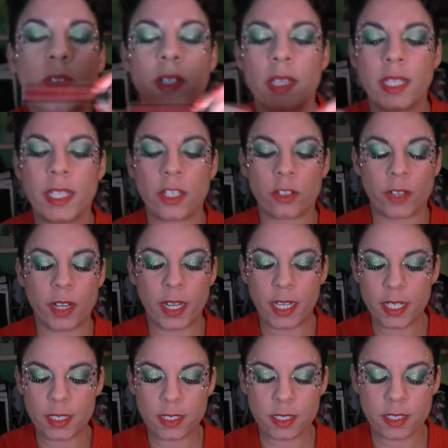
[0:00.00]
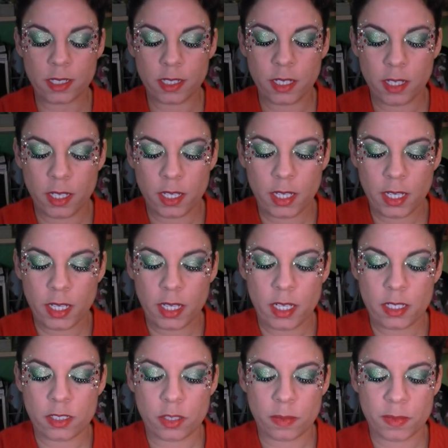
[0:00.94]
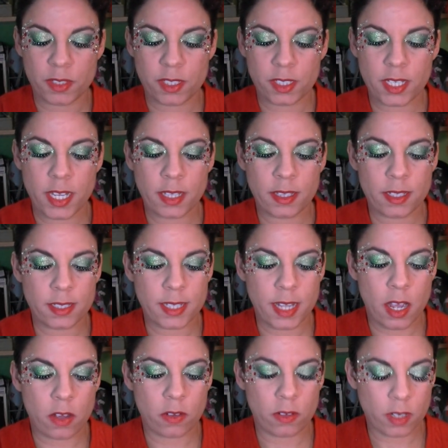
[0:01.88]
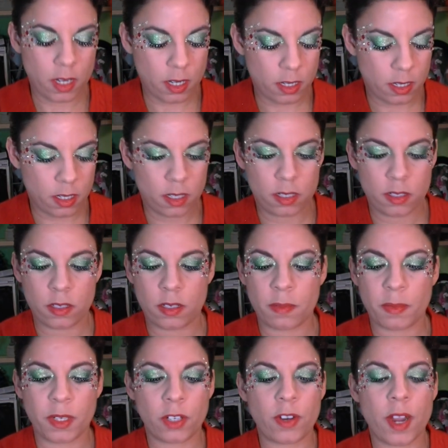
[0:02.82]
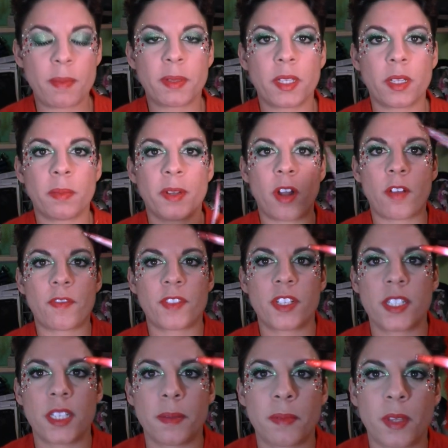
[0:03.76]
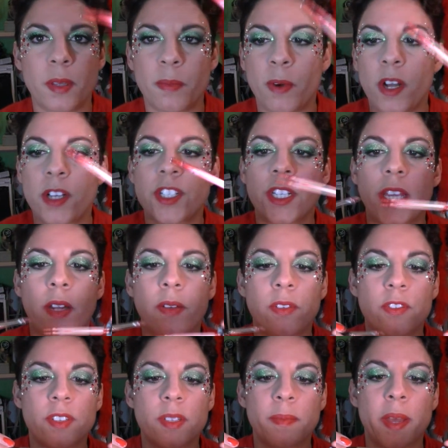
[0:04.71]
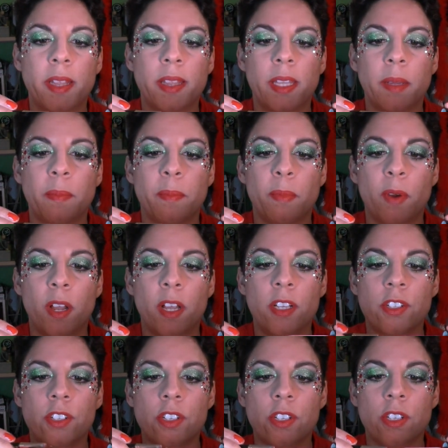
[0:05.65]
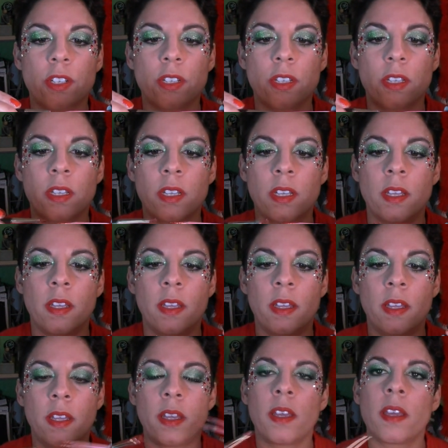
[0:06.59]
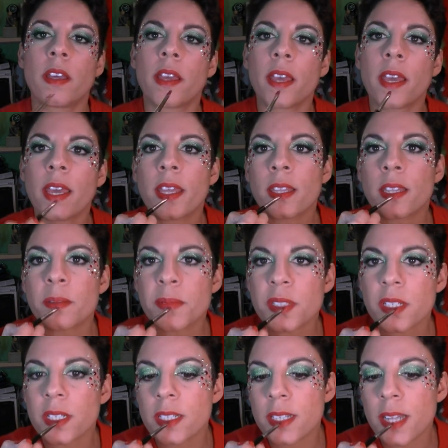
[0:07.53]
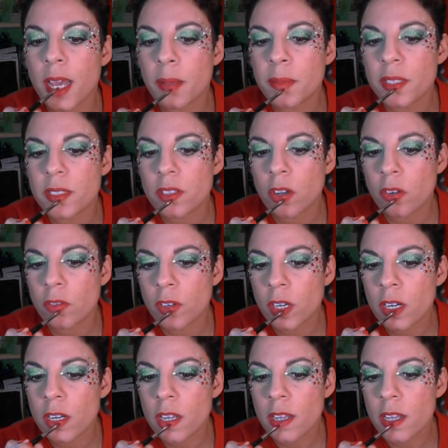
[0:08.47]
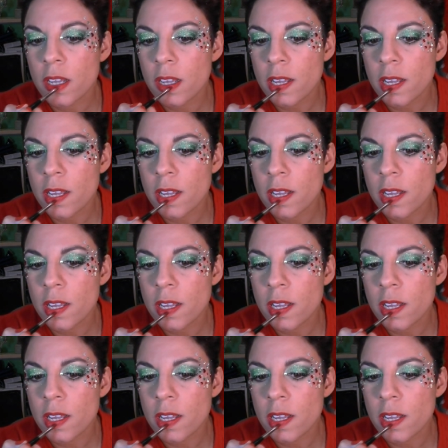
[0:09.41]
glitter in it. So I'm just take this out. I'm going to grab a little bit off the tip of the brush, again using my lip brush. And I'm just going to dab this over